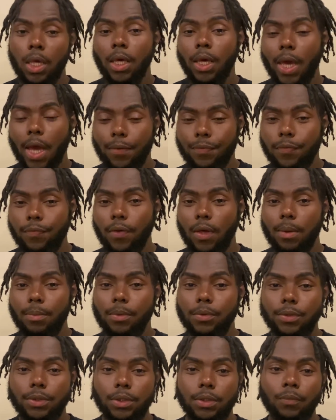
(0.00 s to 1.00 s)
at the
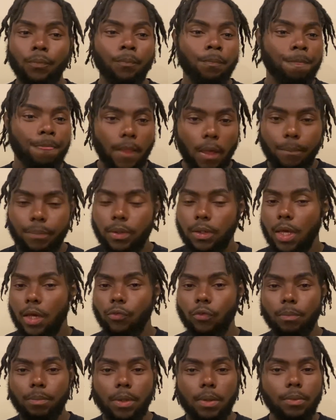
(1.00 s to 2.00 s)
tables and be
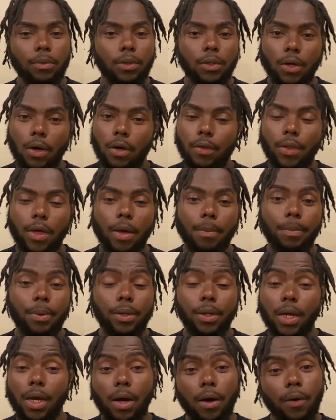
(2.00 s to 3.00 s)
next to people and all that, but
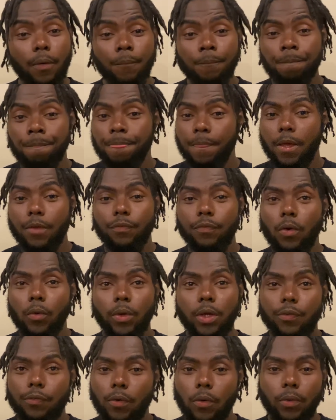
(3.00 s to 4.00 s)
now it's so
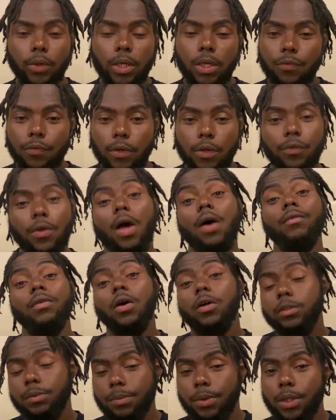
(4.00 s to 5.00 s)
easy, because I've
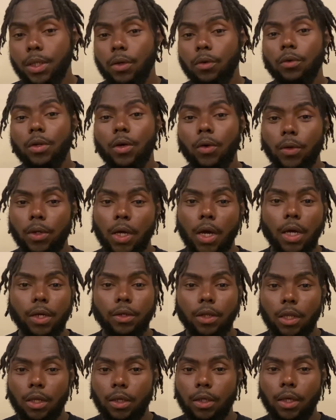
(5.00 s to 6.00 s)
lost money on the online
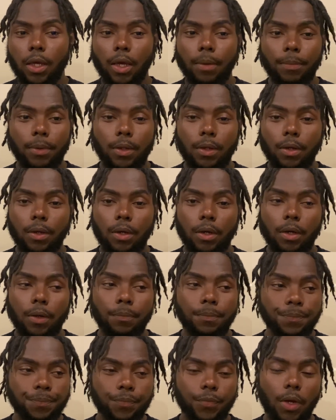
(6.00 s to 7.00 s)
gambling
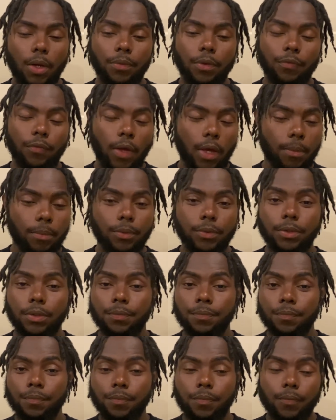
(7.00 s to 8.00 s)
of the tables.
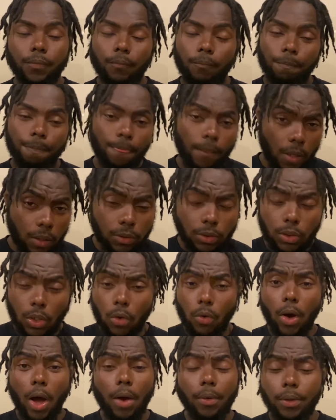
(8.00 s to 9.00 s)

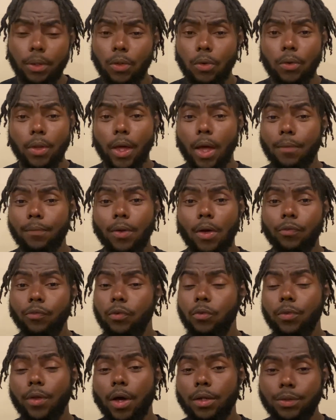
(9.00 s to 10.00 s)
So I already know that I've lost
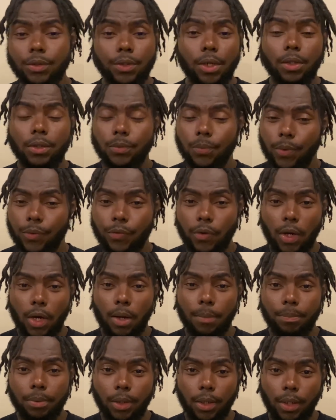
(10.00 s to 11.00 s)
$2,000 one
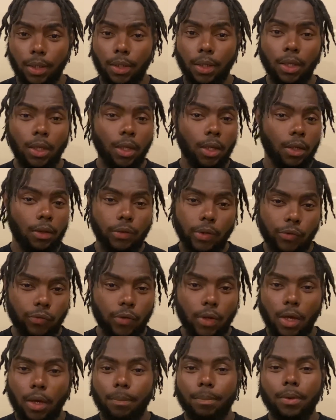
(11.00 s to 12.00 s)
time playing just
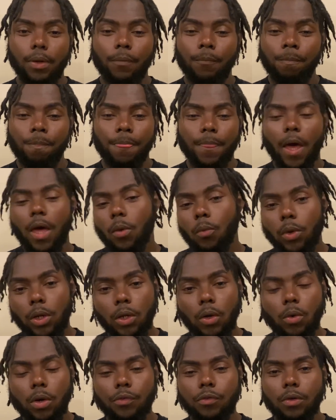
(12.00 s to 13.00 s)
that. But I don't want to
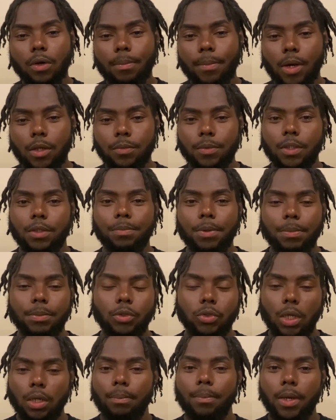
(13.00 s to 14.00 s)
go into amounts, because people
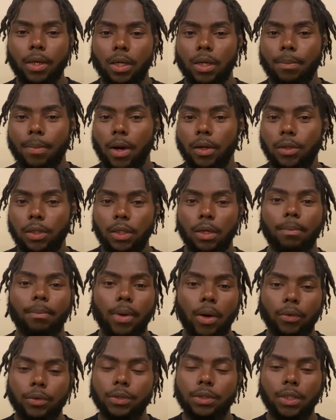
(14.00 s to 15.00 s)
try to make it about the
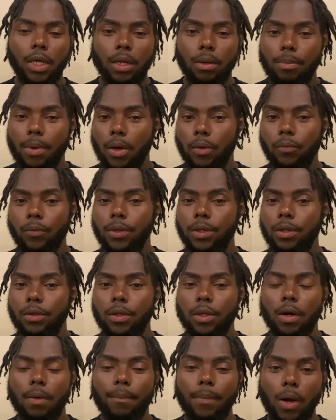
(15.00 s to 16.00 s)
amount. It's not about really
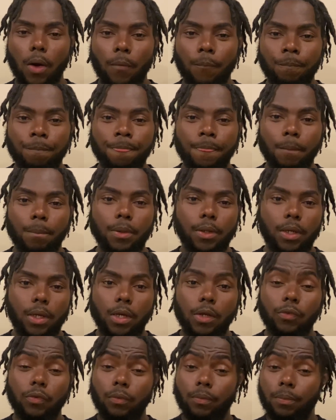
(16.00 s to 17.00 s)
the amount,
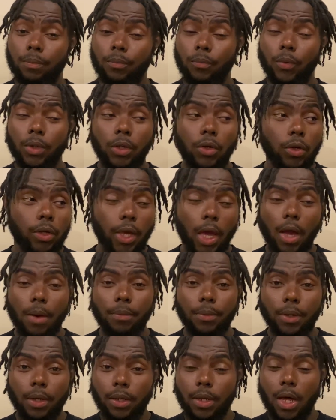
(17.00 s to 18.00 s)
because when you're
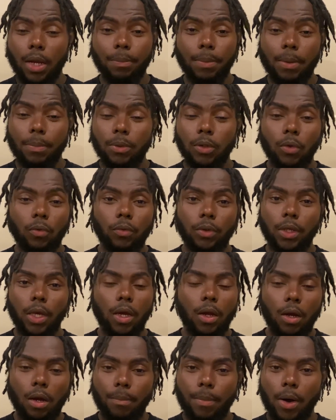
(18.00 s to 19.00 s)
gambling, a lot of people don't
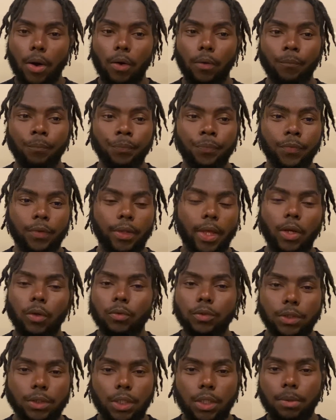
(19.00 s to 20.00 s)
care about, they
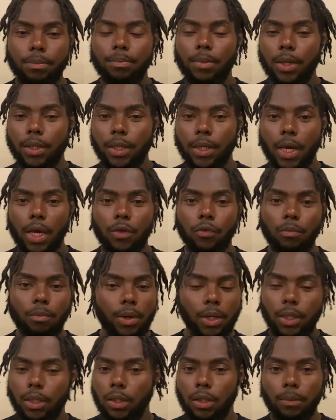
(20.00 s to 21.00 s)
don't see money as
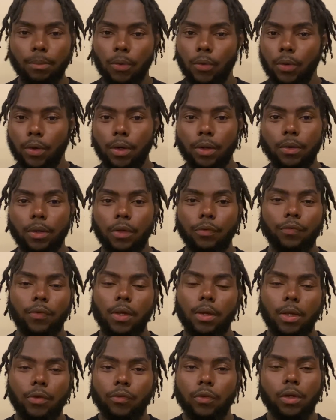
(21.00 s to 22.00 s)
money anymore.
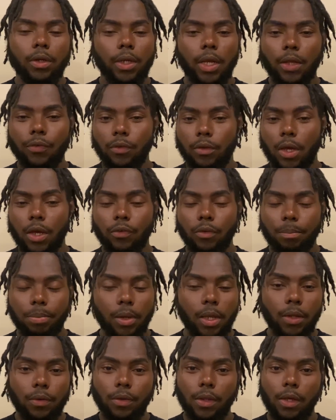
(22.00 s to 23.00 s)
It's looked as a
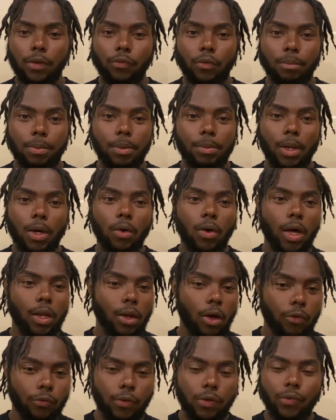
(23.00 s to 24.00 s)
plaything. So people are like, oh, I
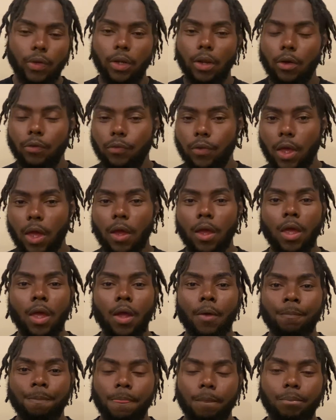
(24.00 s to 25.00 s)
lost this, I lost that.
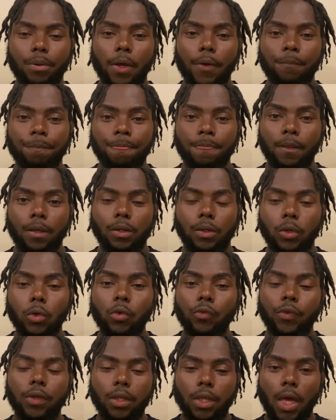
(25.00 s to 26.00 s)
But
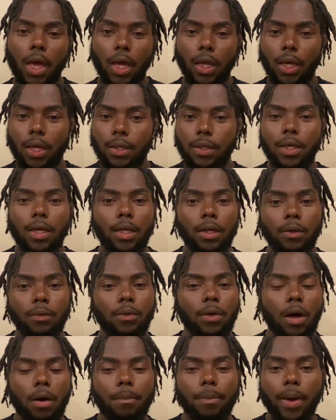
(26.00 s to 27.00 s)
losing that, and then
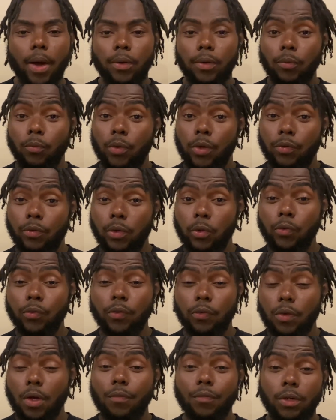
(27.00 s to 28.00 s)
compounded with losing
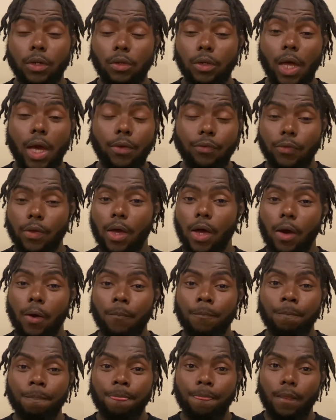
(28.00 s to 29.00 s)
stuff in your lifestyle,
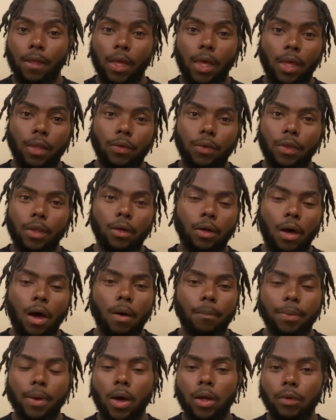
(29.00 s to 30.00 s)
and the
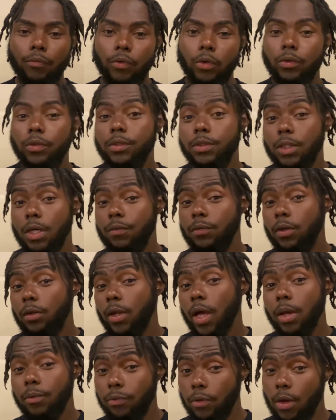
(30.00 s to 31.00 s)
compound of losing stuff in your
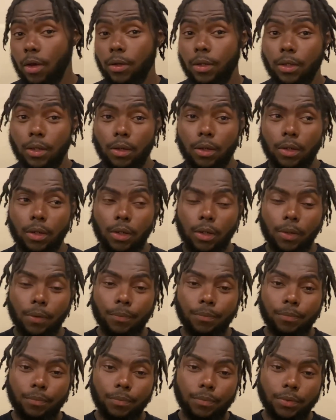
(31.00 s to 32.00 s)
lifestyle, and
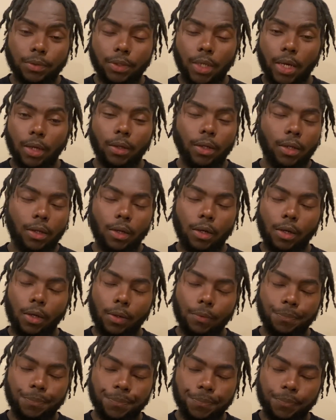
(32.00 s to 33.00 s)
the
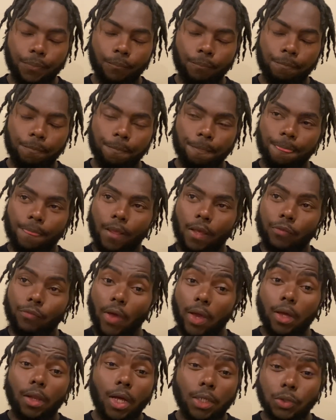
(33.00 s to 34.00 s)

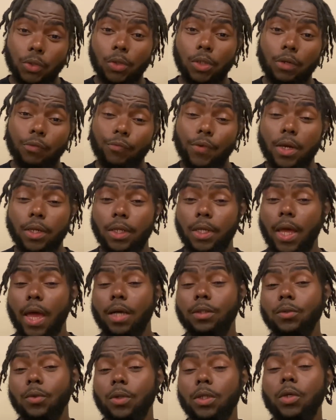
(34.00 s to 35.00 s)
psychological effect it
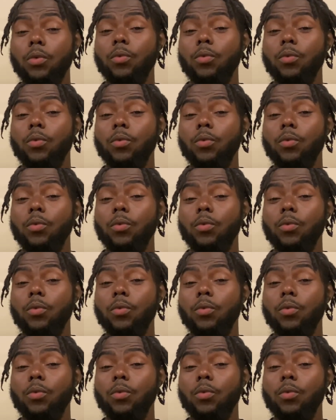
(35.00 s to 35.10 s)
has on you,